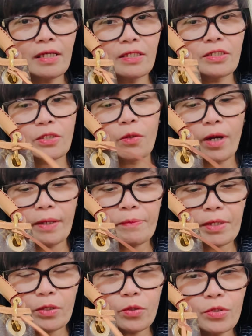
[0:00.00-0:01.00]
So I've
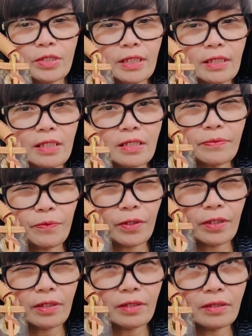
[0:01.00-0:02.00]
been using this
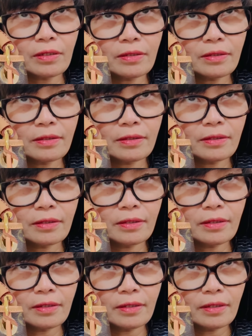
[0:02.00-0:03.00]
for
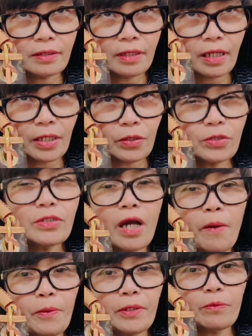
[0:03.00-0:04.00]
a good
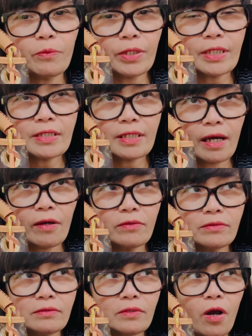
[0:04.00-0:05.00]
couple of weeks
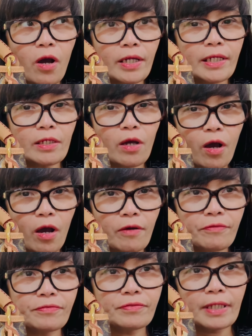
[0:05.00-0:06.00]
now, on and
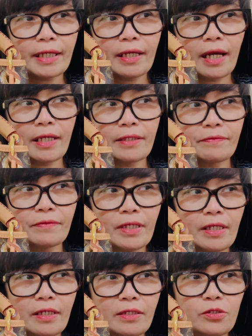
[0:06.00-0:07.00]
off, like kind of
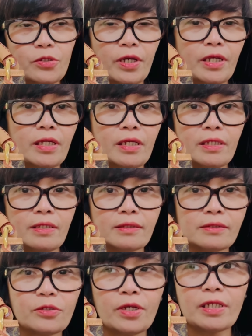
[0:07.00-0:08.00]

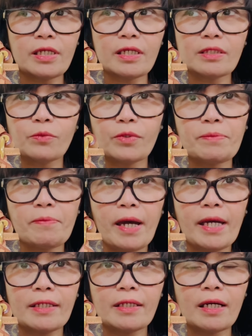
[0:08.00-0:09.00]
trading it with
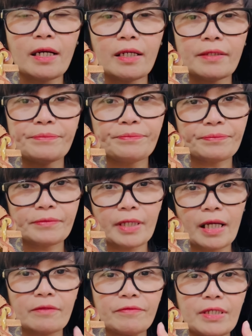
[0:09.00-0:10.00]
my
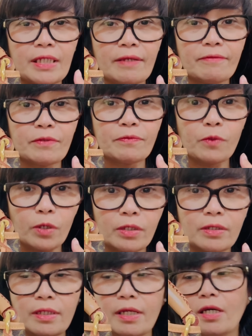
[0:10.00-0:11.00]
LV
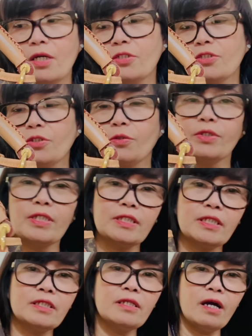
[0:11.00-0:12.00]
Neverfull. So
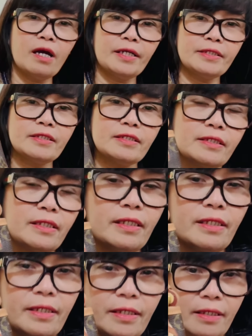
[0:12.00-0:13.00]
this is the Artsy